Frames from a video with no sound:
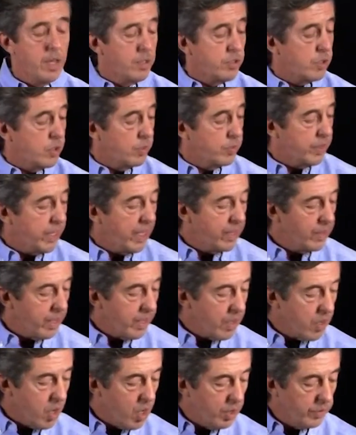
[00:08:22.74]
So
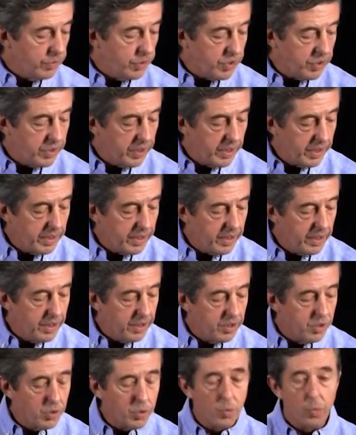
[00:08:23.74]
daylight harvesting
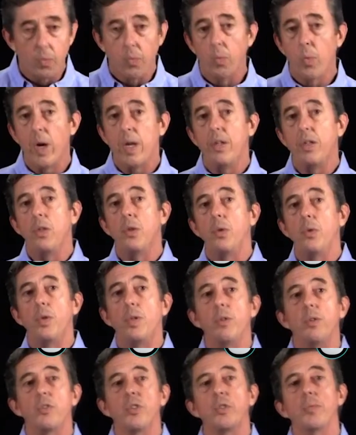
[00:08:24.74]
is when you
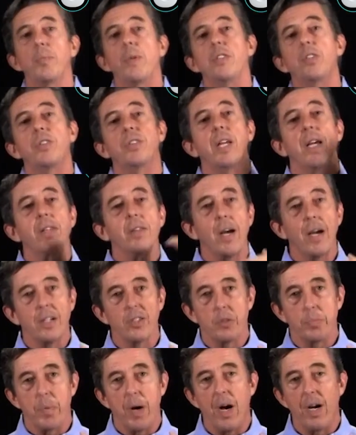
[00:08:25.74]
use as much daylight
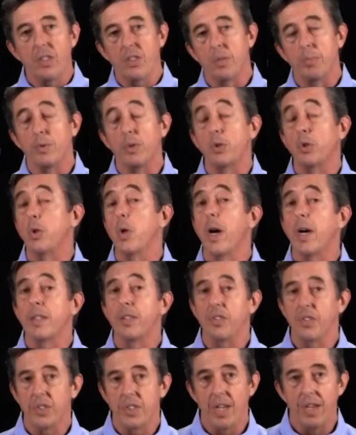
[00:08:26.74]
as possible
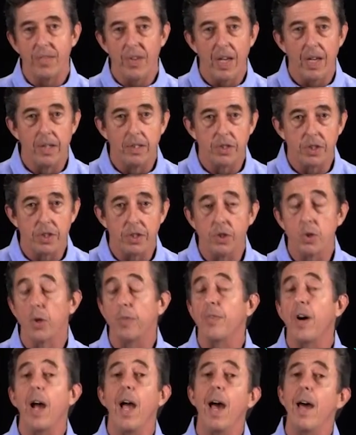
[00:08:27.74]
trying to save energy. So
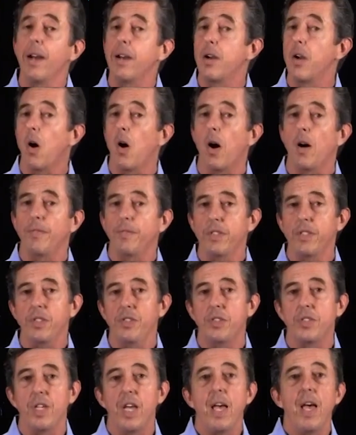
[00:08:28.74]
if I had an
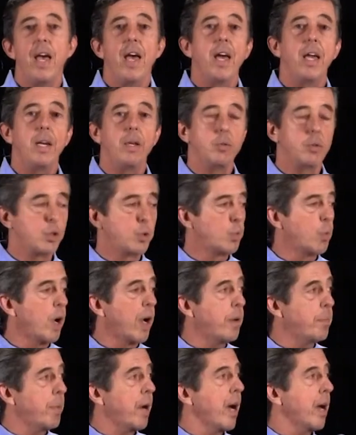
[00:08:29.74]
office and it was
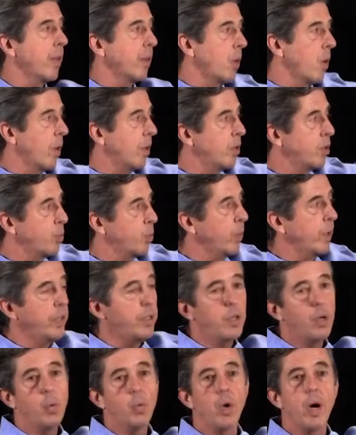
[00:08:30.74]
right by a large
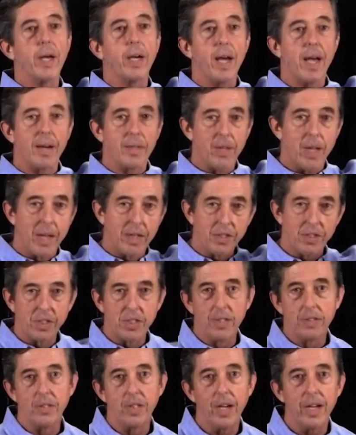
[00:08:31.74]
window where I got a lot of
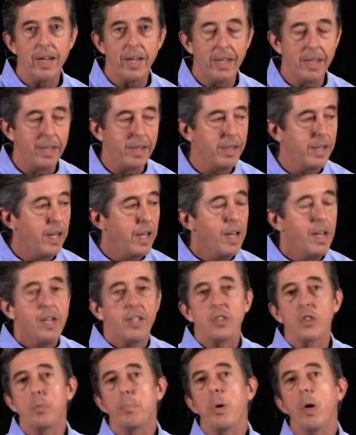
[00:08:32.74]
sunlight in,
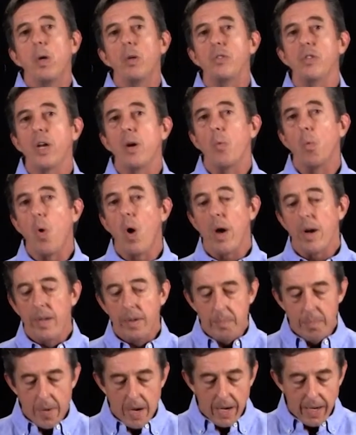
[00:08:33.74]
suppose I
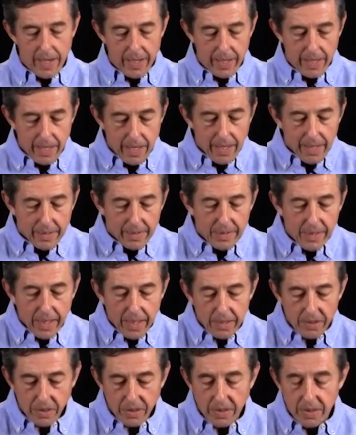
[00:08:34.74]
wanted my
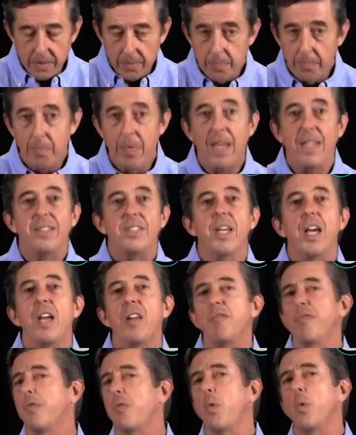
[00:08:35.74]
desk to
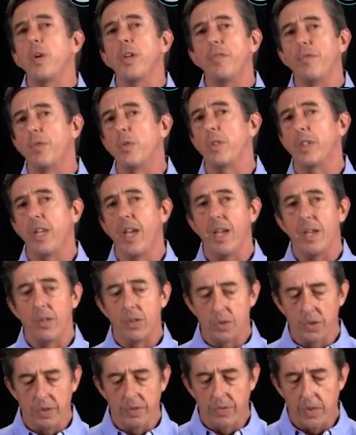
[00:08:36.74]
maintain 40-foot
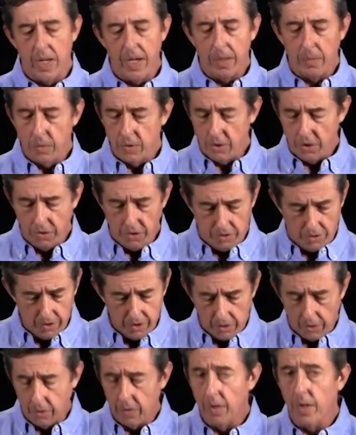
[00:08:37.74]
candles of light, which is
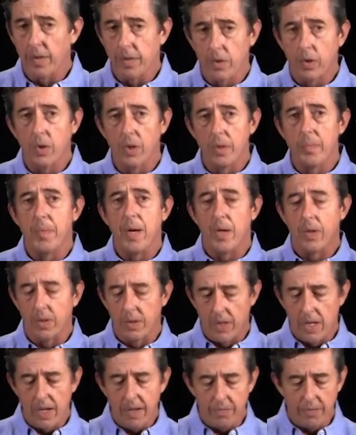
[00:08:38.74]
a good amount
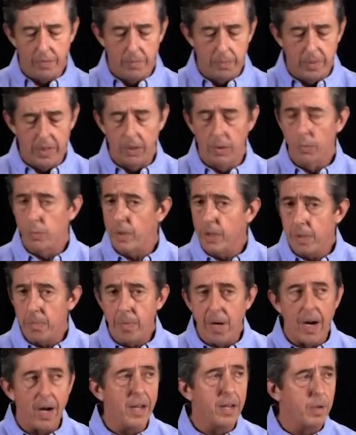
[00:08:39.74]
of light for me to read
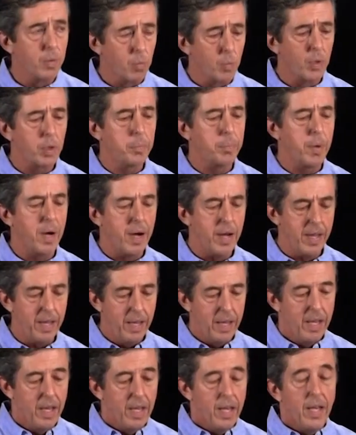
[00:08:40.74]
by and work by.
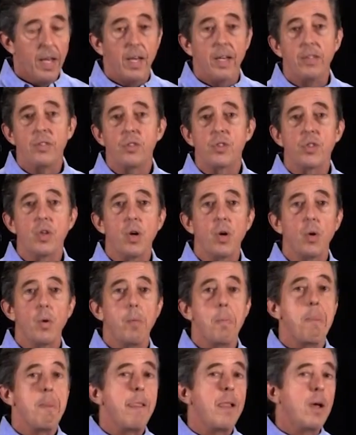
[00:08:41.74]
And
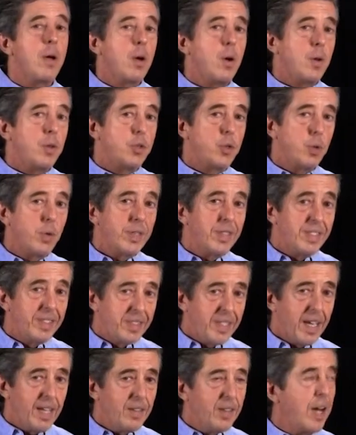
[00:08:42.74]
so during the
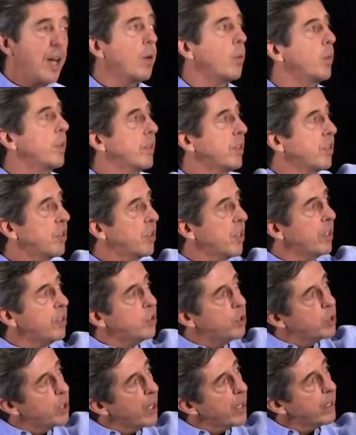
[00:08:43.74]
daylight with the sun
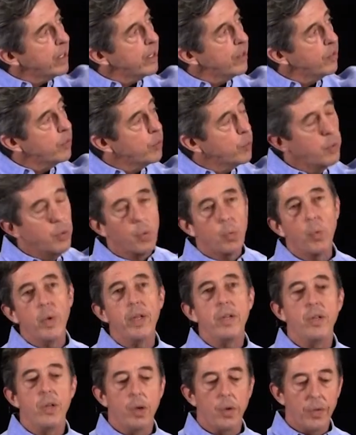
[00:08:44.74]
shining in through the
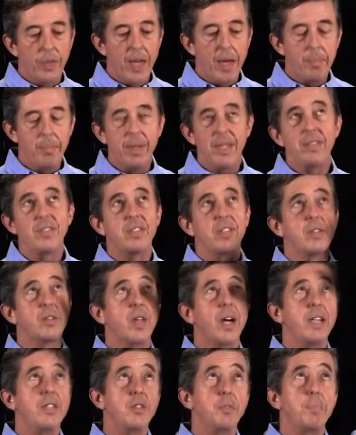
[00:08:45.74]
window, that means the
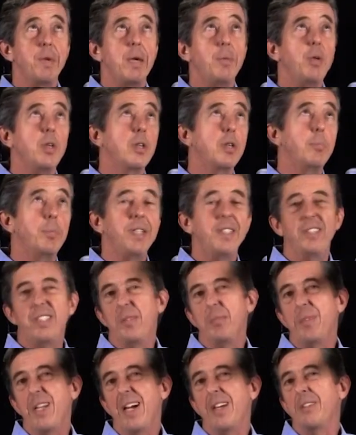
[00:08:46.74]
lights maybe could be
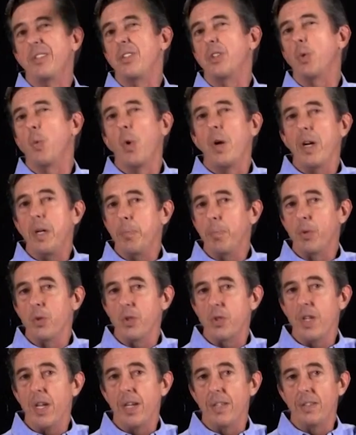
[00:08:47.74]
dimmed down to
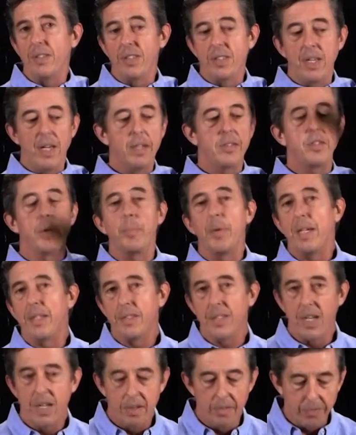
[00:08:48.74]
20% to
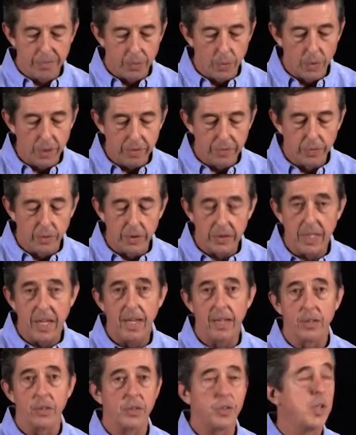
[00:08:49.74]
maintain 40-foot
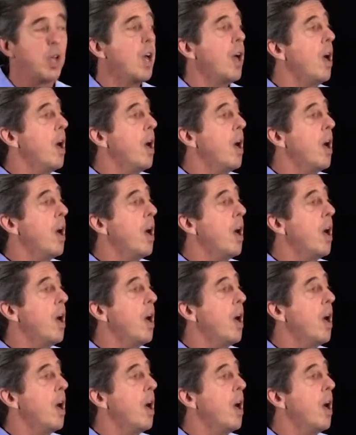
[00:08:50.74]
candles.